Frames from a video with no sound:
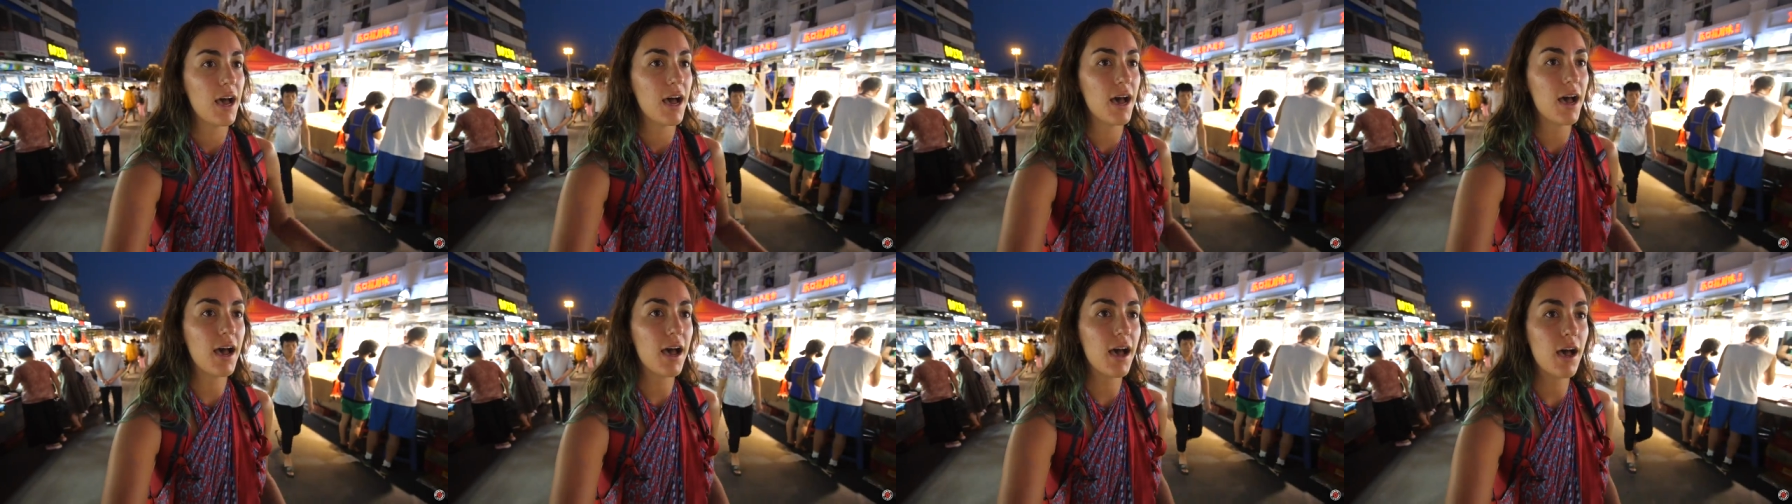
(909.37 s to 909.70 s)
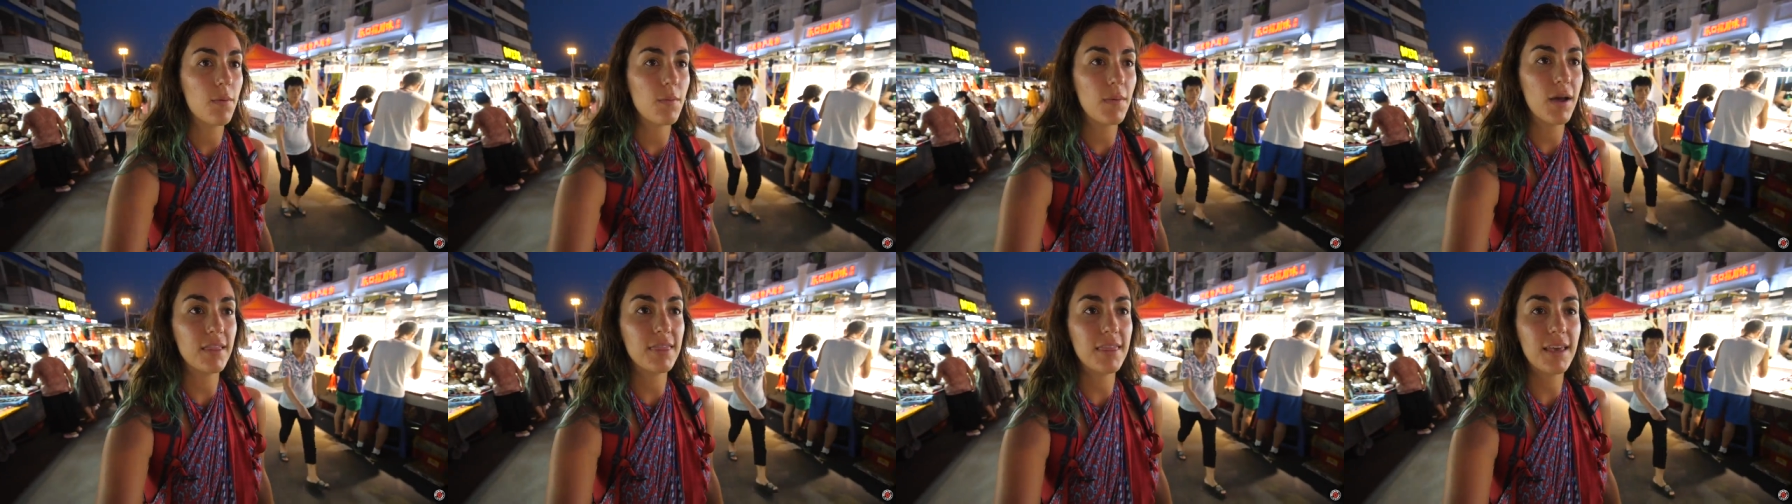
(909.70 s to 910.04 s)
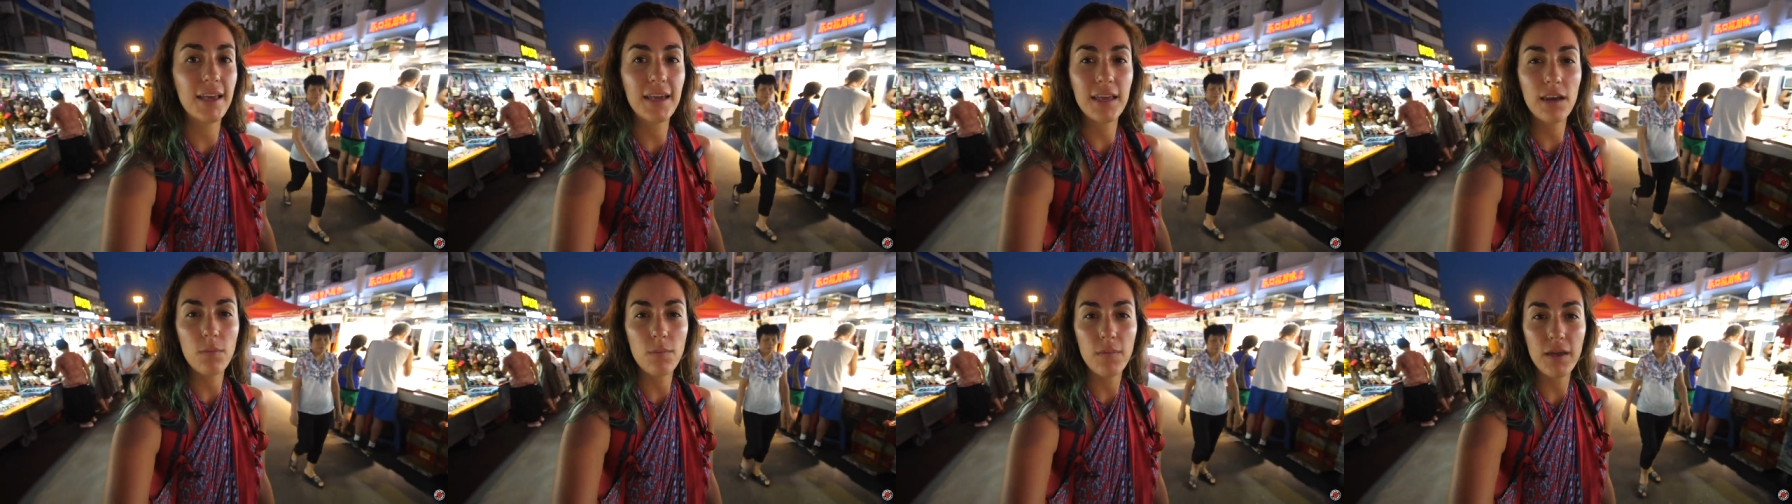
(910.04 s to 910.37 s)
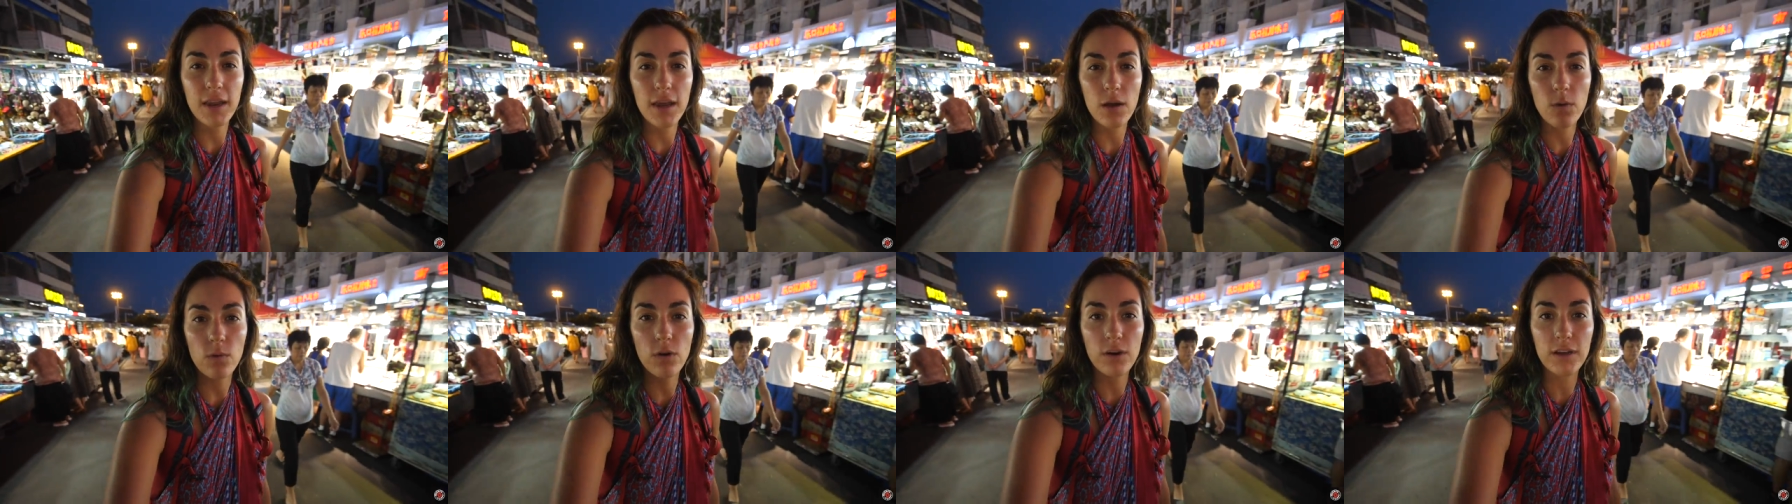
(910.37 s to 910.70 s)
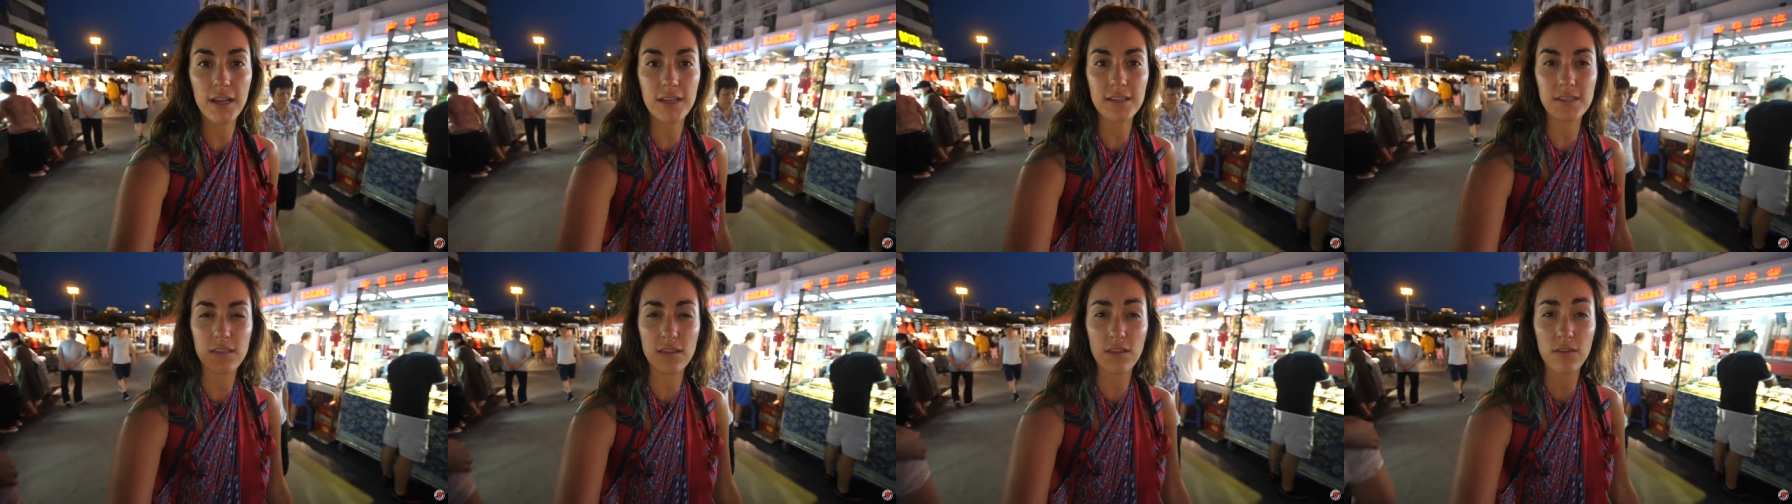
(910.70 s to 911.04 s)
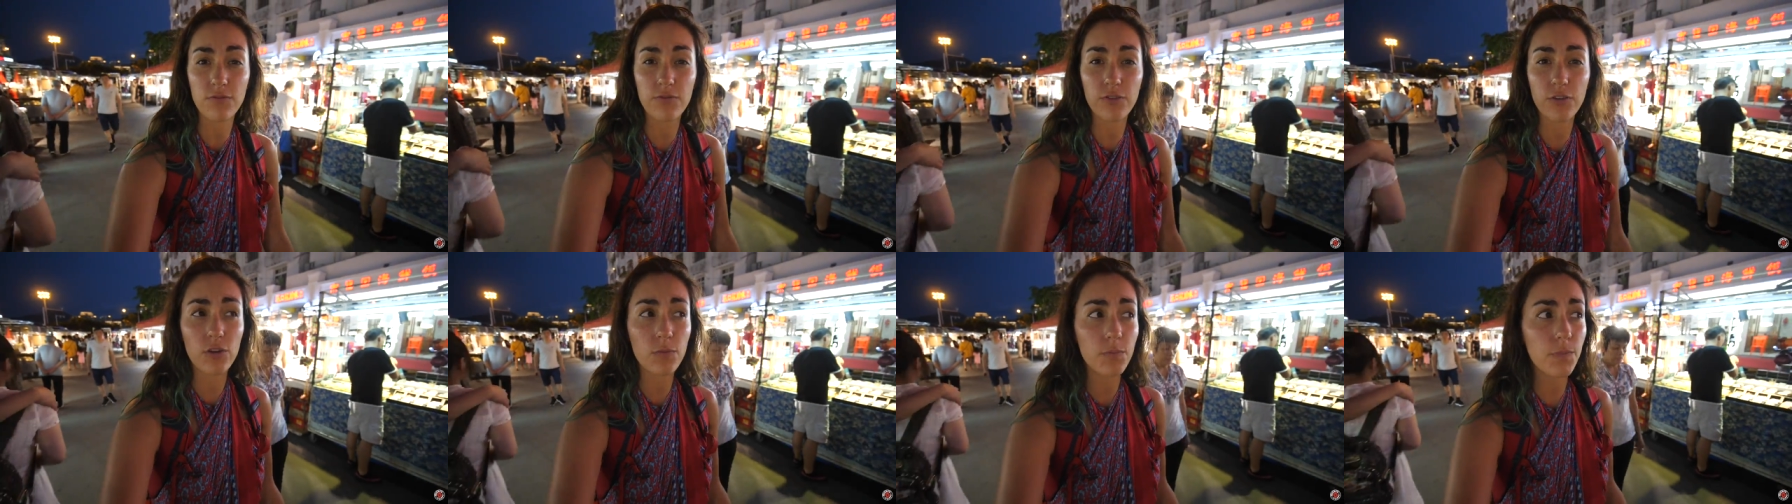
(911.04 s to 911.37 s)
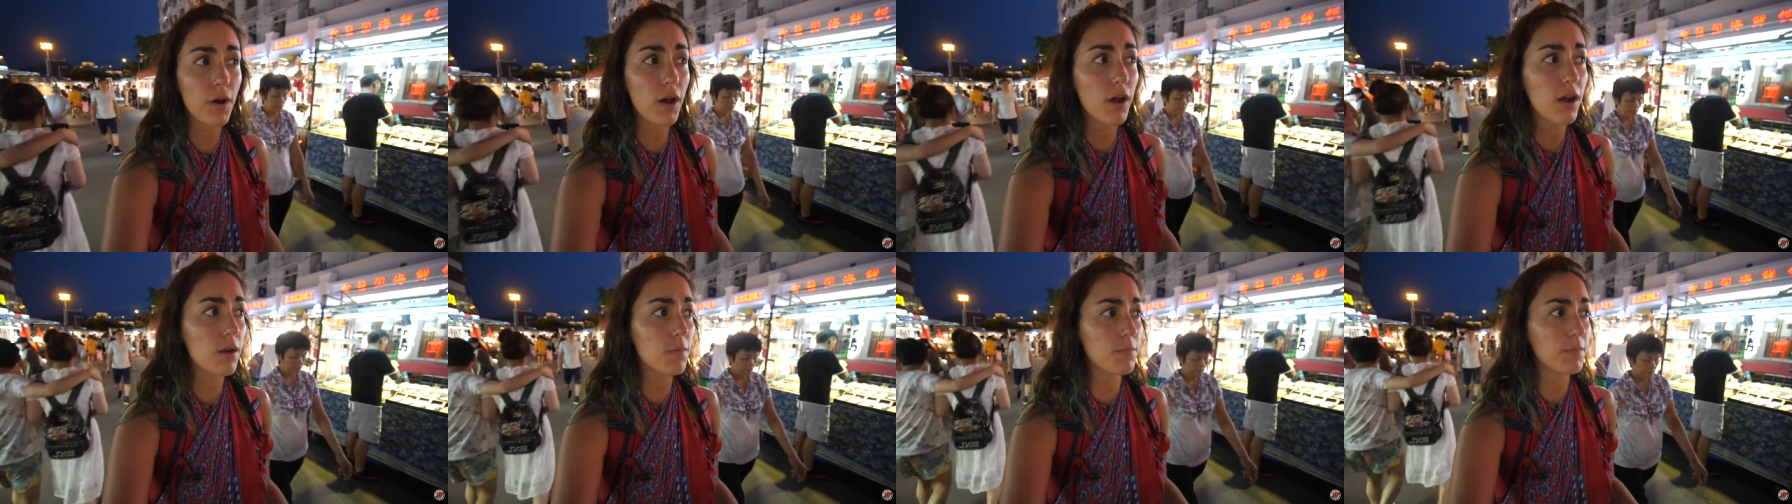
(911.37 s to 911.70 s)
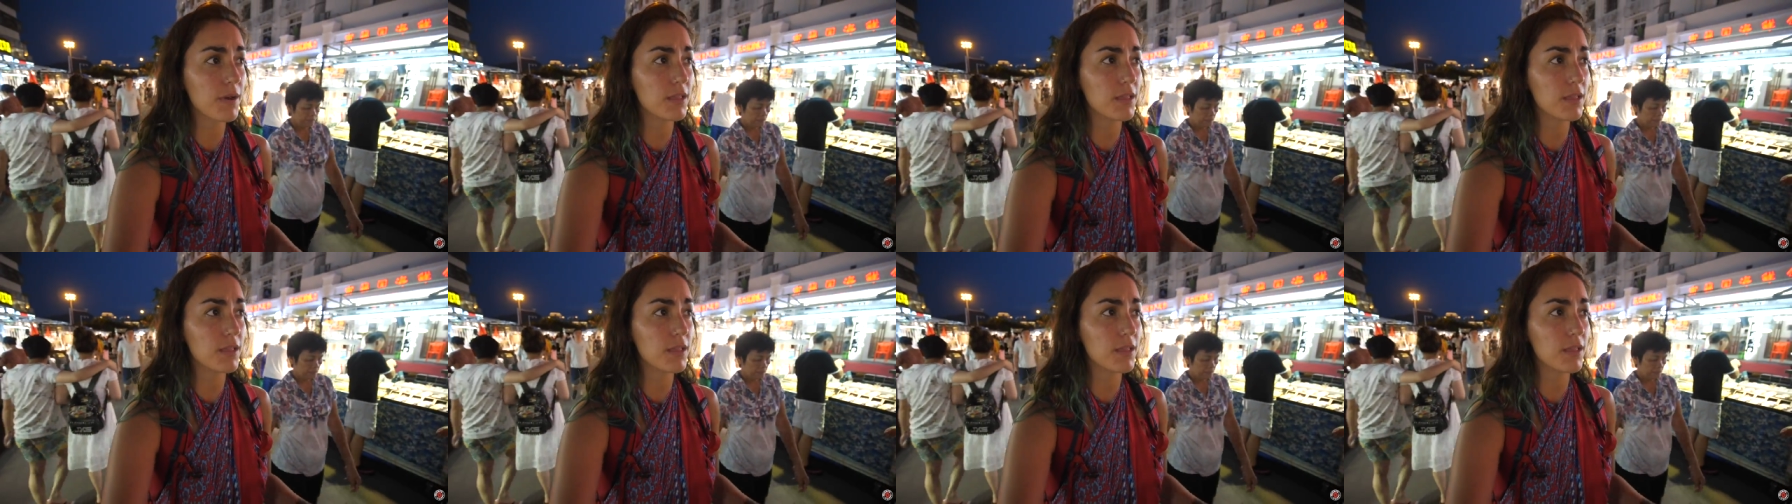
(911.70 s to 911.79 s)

Um, I think in a minute we'll get to the food part,